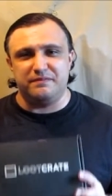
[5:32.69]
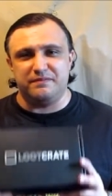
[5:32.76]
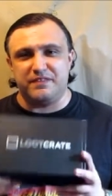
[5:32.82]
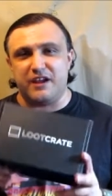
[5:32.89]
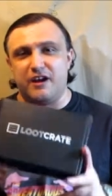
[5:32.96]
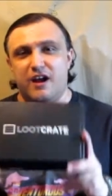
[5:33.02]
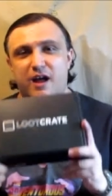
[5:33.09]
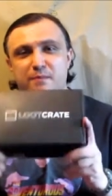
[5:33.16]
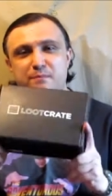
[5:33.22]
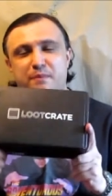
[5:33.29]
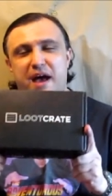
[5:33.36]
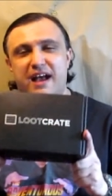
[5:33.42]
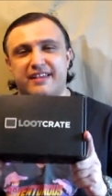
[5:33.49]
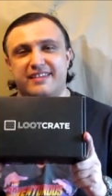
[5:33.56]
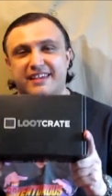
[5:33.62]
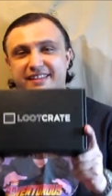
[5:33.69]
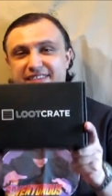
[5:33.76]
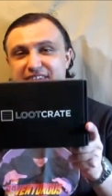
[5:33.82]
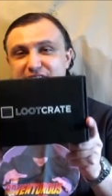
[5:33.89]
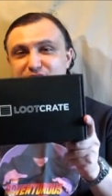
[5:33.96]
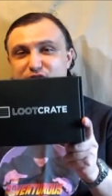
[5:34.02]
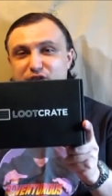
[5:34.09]
their unboxing
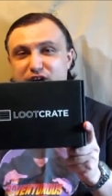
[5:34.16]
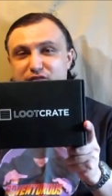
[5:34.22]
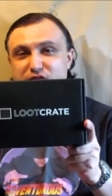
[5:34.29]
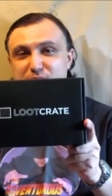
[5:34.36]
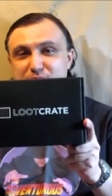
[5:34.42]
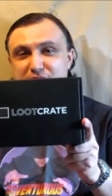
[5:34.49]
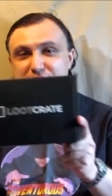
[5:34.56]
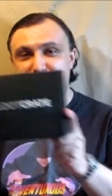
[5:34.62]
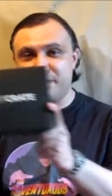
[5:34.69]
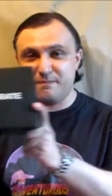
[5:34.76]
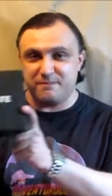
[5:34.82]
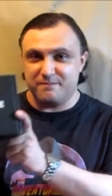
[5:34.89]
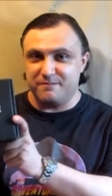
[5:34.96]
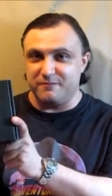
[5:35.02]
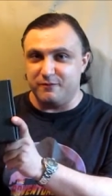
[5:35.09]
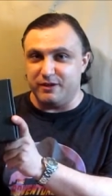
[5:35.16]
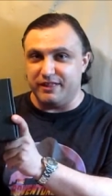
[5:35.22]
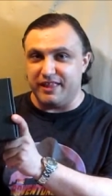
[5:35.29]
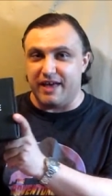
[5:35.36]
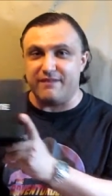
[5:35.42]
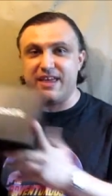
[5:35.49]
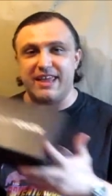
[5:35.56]
thing for every month. We
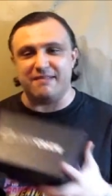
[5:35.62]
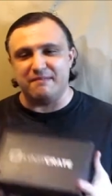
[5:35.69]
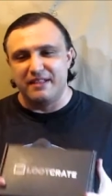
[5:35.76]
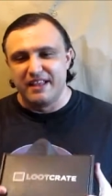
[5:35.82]
love it.